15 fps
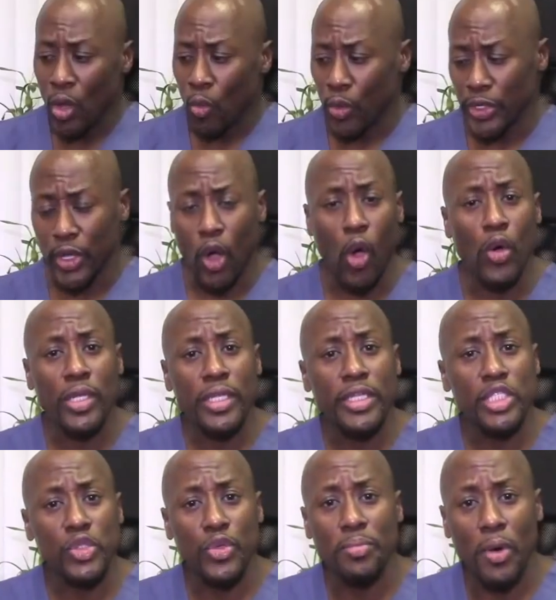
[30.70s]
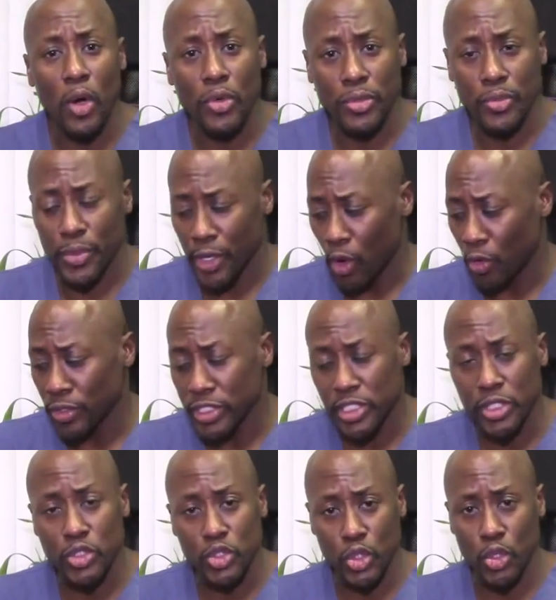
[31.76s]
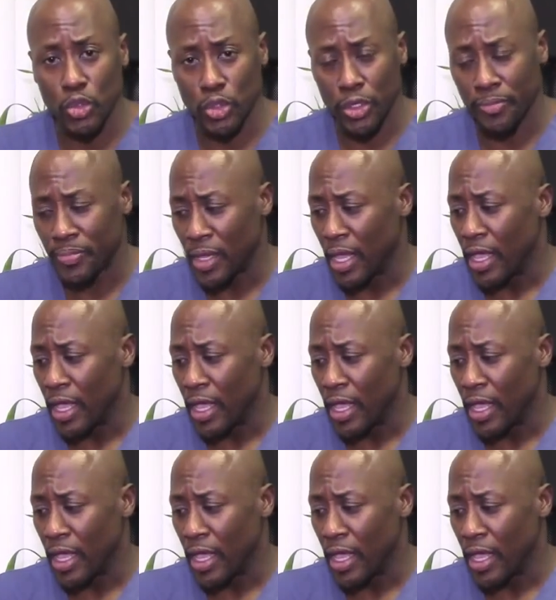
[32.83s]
When you're holding this remote, when you're holding this controller,